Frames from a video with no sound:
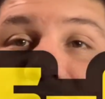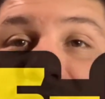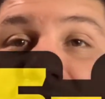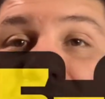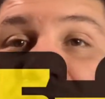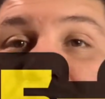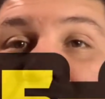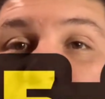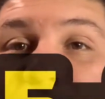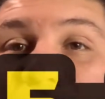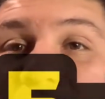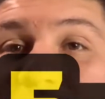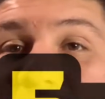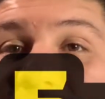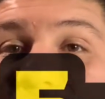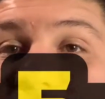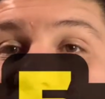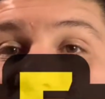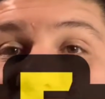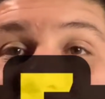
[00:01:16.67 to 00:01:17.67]
5 albums
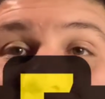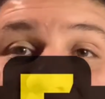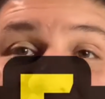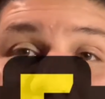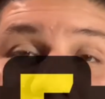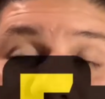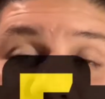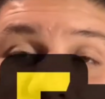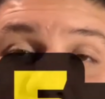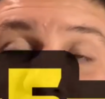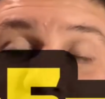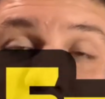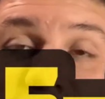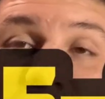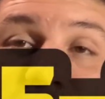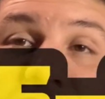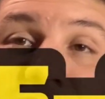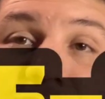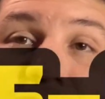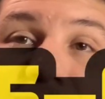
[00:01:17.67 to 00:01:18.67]
for the second
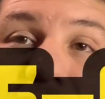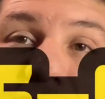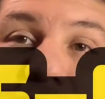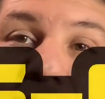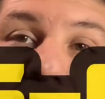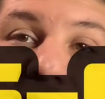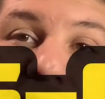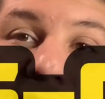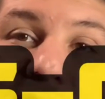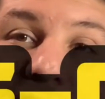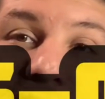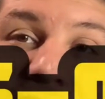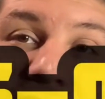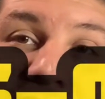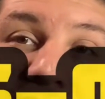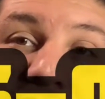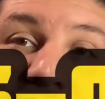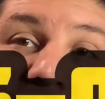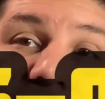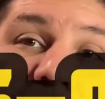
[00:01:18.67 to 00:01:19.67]
question, and
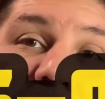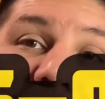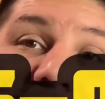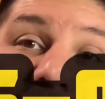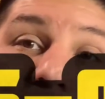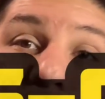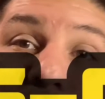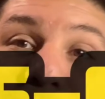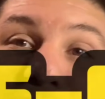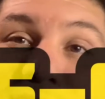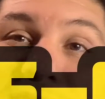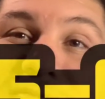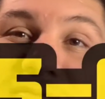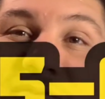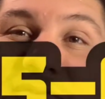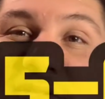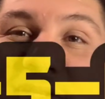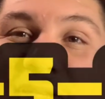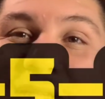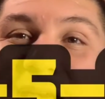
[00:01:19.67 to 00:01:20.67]
0 albums
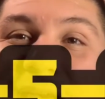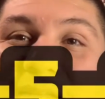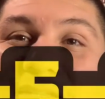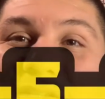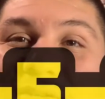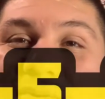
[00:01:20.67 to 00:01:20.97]
for the last